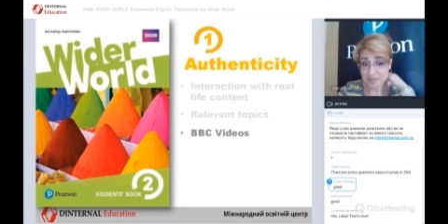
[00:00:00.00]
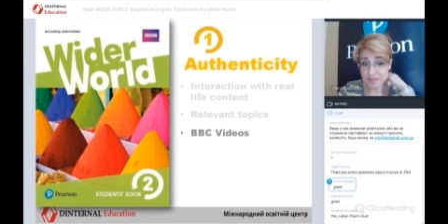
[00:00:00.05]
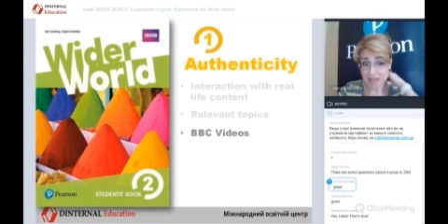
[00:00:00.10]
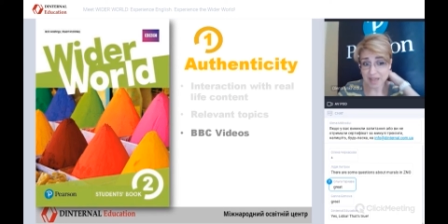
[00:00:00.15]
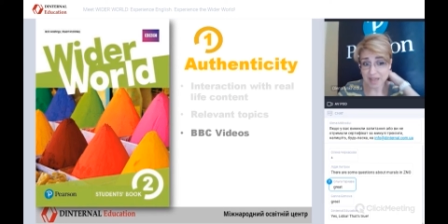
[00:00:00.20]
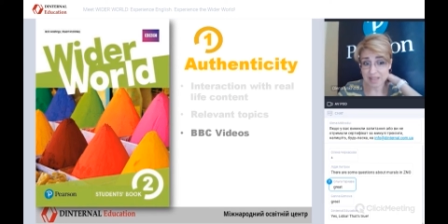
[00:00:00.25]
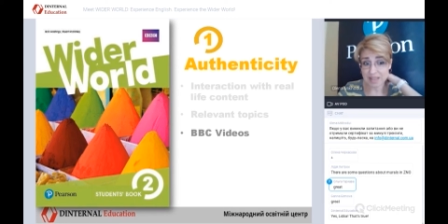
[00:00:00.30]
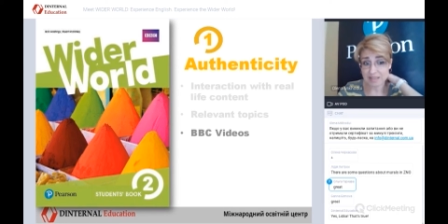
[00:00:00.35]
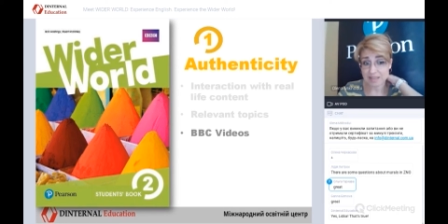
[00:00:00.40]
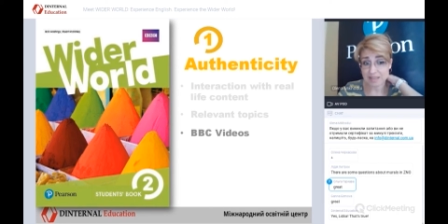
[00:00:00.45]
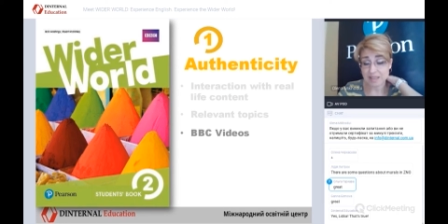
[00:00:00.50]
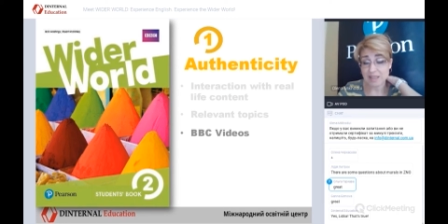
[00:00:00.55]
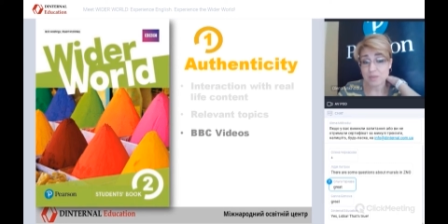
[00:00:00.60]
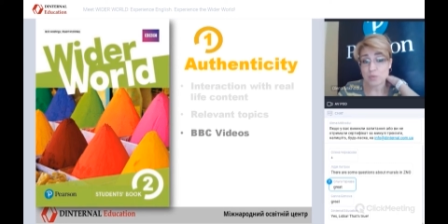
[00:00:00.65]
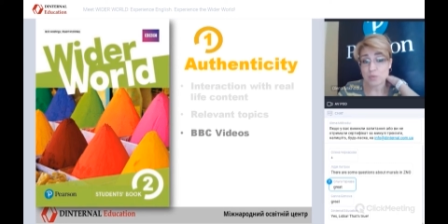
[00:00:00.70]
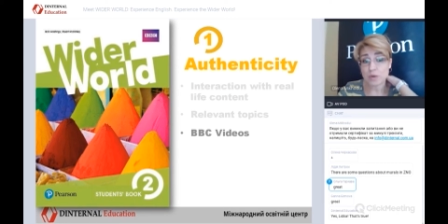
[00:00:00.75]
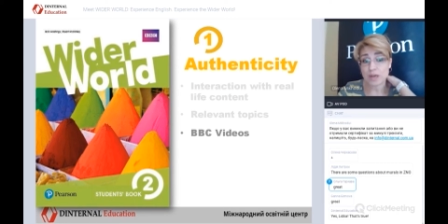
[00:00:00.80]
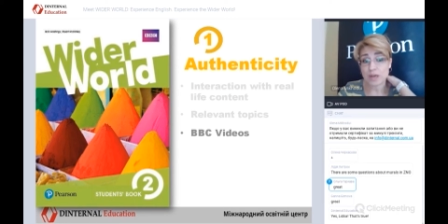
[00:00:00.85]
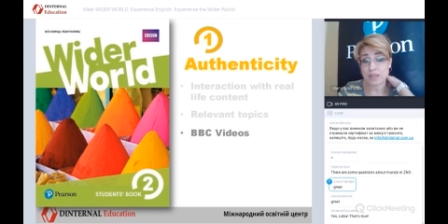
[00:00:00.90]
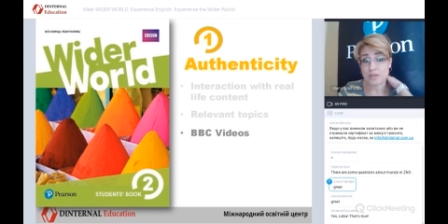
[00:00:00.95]
And
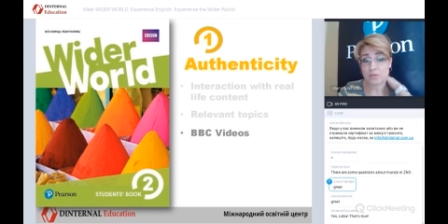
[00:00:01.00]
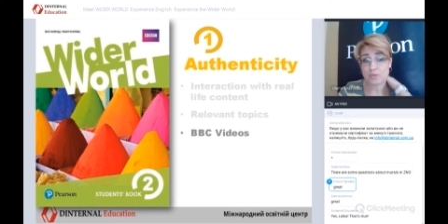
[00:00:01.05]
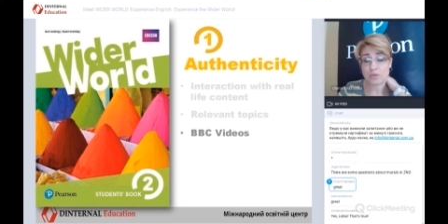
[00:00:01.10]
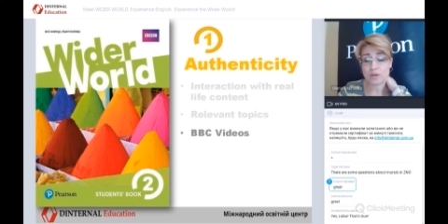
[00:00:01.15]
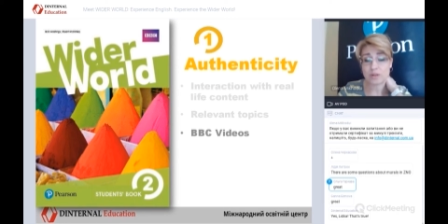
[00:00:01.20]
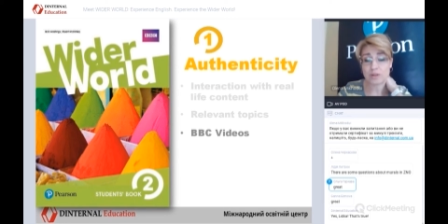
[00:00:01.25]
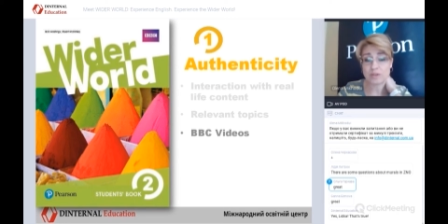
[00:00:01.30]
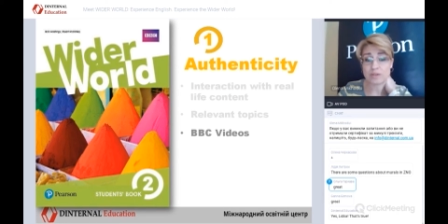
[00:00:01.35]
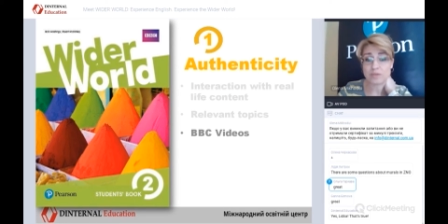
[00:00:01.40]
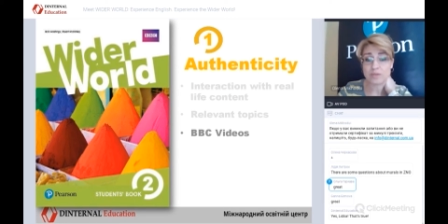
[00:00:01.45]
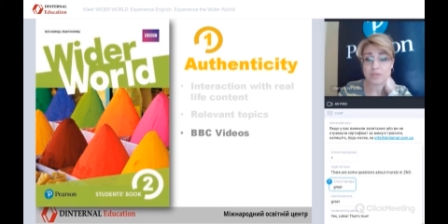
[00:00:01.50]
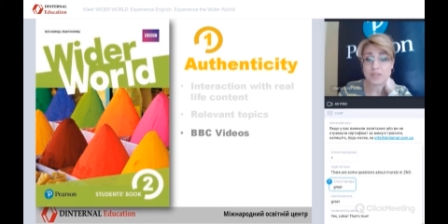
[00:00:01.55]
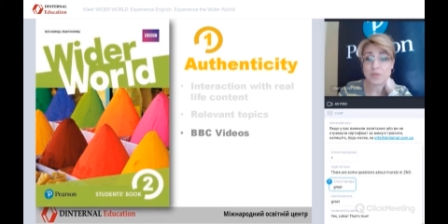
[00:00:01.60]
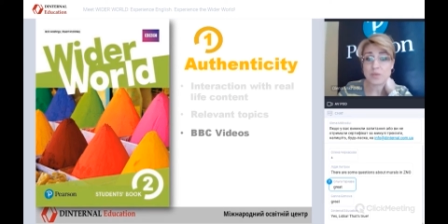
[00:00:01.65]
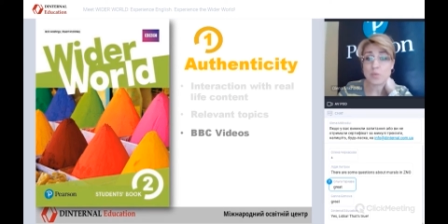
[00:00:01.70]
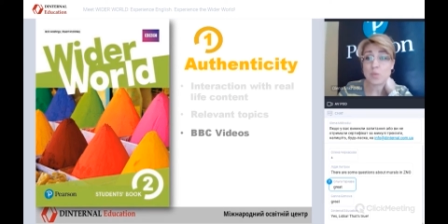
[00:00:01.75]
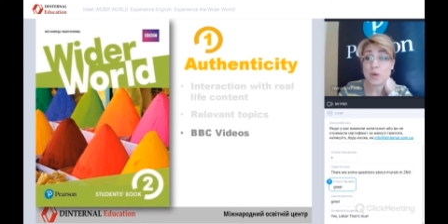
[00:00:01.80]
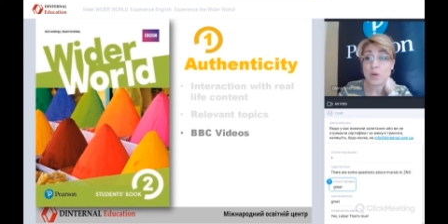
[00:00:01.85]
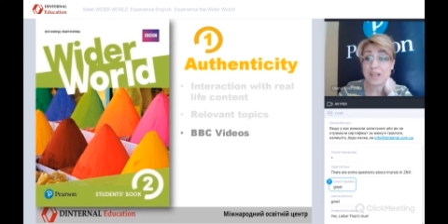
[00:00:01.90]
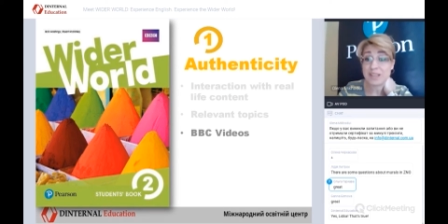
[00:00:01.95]
in Wider World, there is
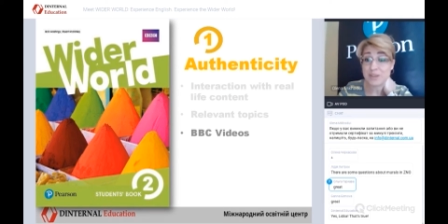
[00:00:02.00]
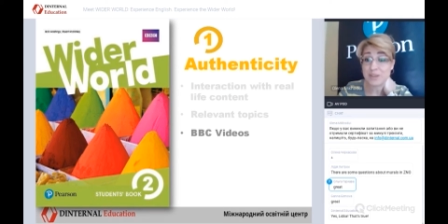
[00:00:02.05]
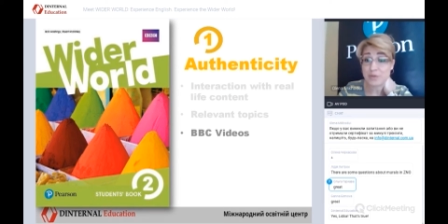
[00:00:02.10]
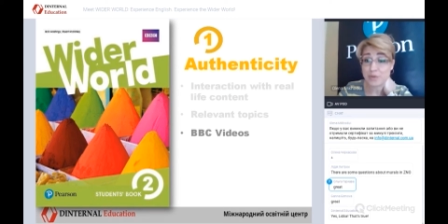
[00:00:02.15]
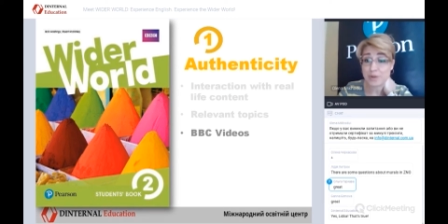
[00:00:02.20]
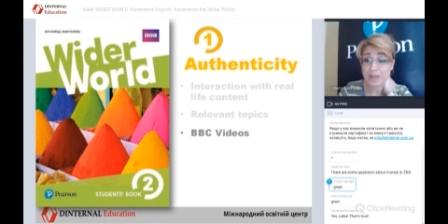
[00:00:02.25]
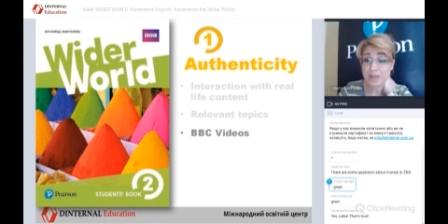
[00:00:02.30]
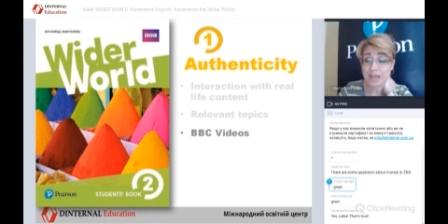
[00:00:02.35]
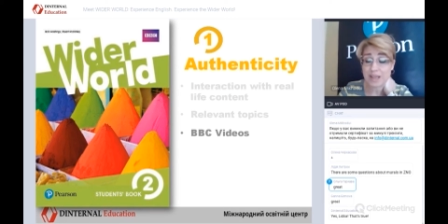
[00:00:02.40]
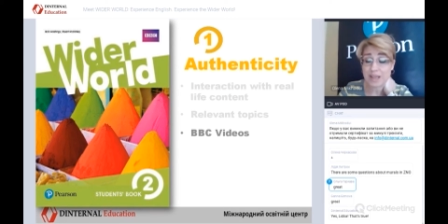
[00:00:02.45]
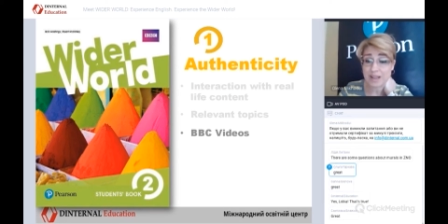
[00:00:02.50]
a wonderful